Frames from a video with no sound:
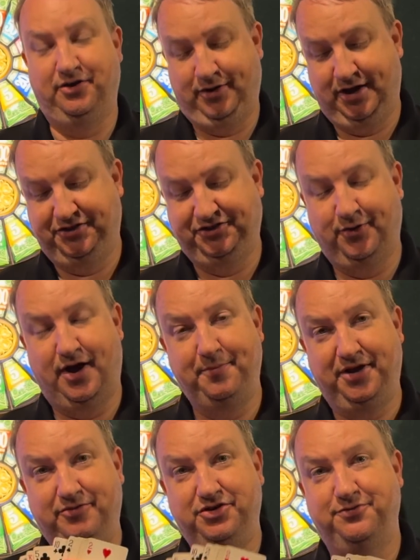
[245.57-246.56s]
Okay, so I'm
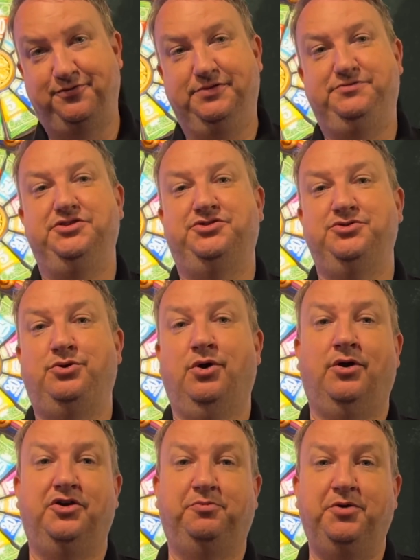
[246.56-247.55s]
giving you 52
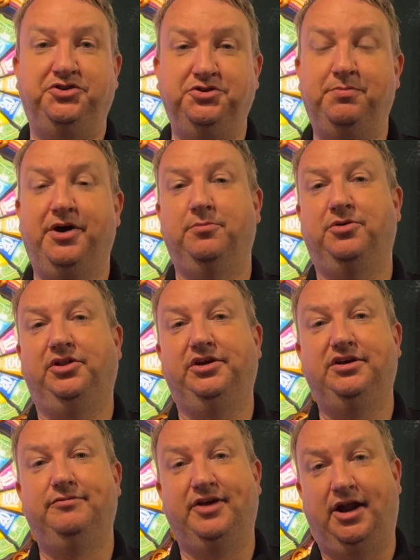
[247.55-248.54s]
cards, but you better
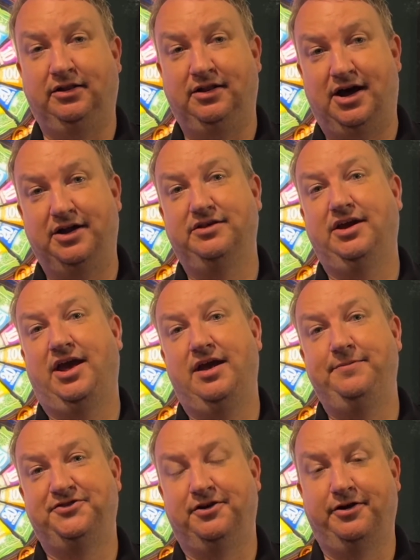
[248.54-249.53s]
believe that a lot of the
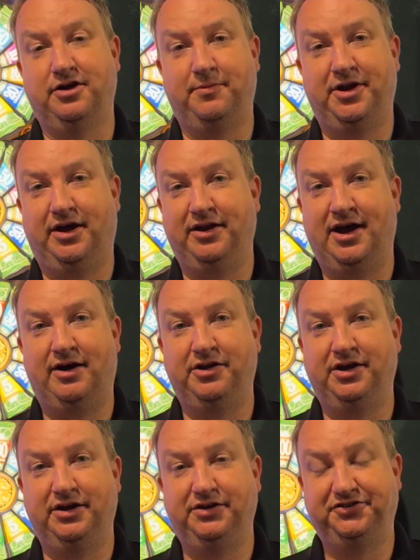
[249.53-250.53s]
games that are coming out
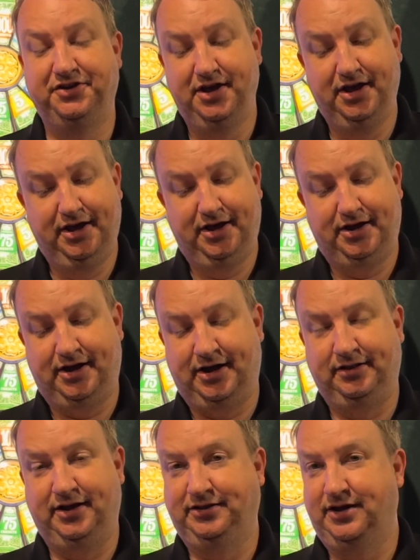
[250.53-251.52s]
nowadays,
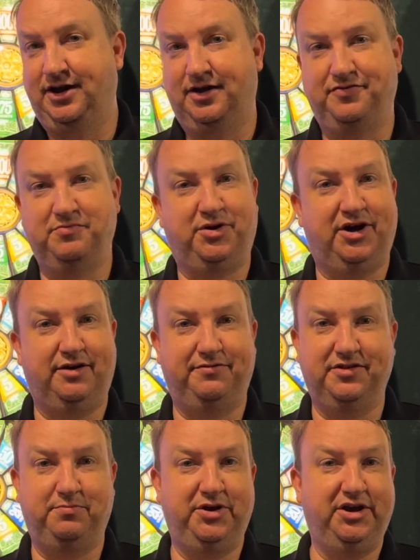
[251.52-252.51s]
like the Huff and Puff
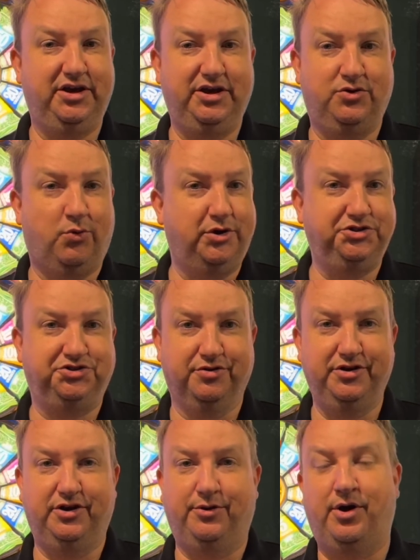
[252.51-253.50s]
or the Piggy, Coin
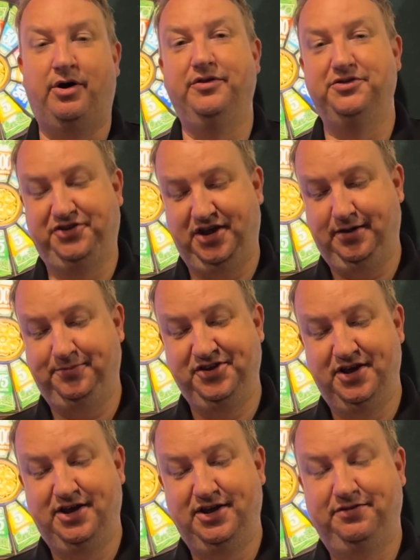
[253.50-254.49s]
Trio, all those games,
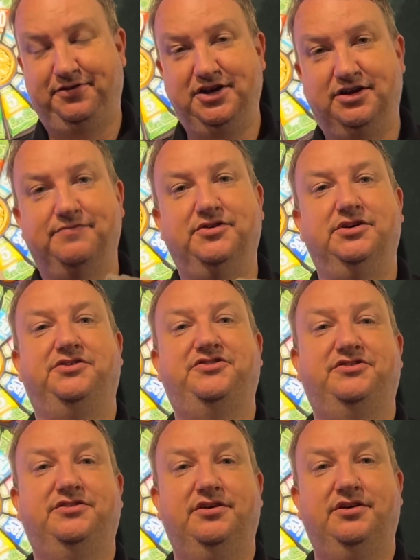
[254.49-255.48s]
think of
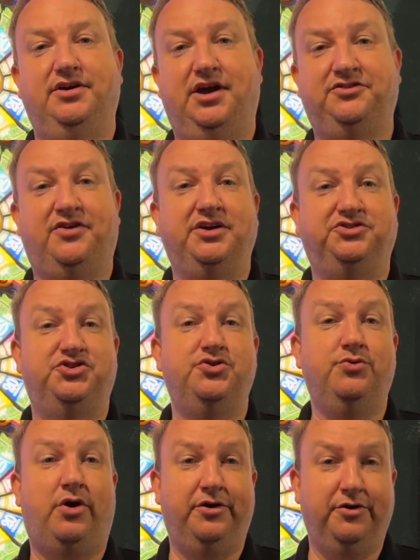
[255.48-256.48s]
this as like
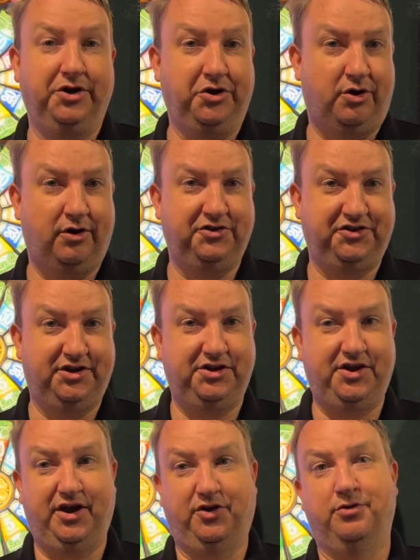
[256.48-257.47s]
200 cards in a
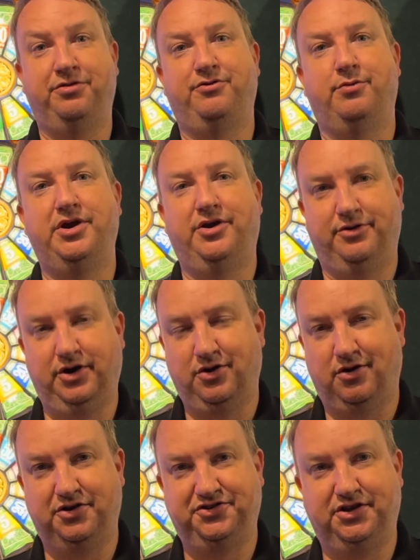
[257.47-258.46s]
deck or 300
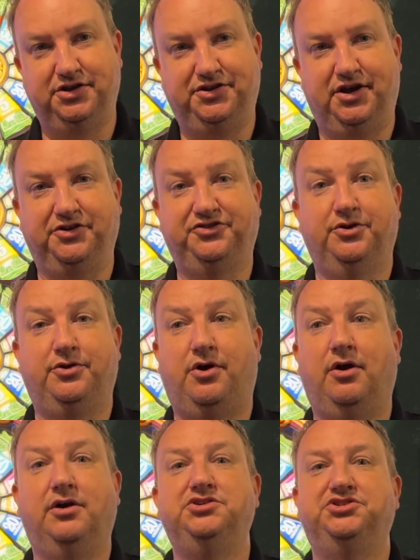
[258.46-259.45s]
cards in a deck. So the
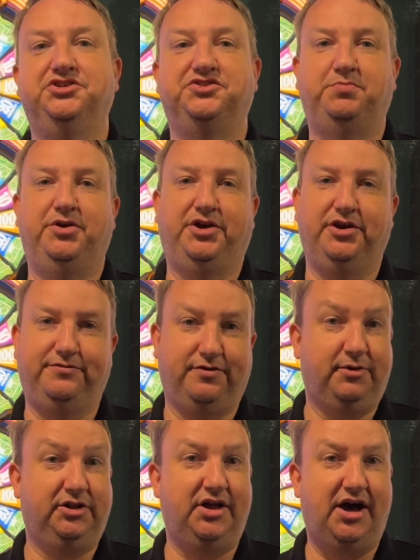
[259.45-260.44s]
RNG is picking
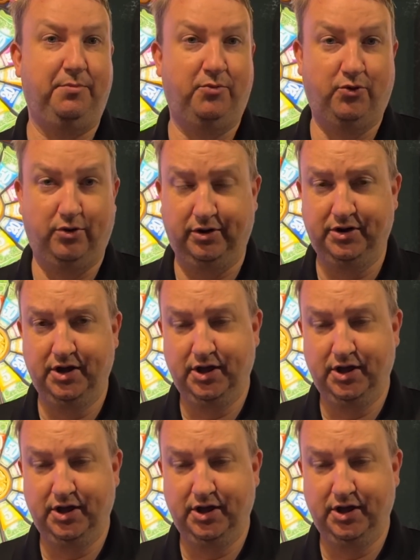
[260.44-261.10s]
from a lot more.